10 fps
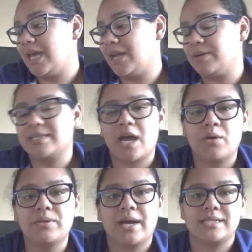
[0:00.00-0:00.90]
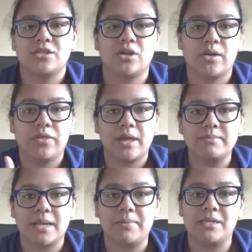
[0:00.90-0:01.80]
anyways, I hope you guys enjoyed.
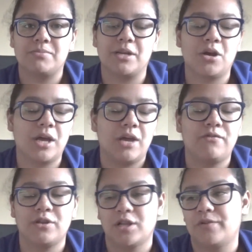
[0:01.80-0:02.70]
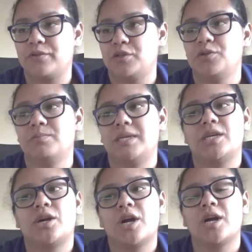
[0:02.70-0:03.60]
Thumbs up this video if you love You,
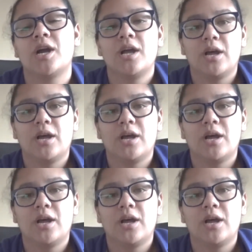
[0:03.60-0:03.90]
Me, Her.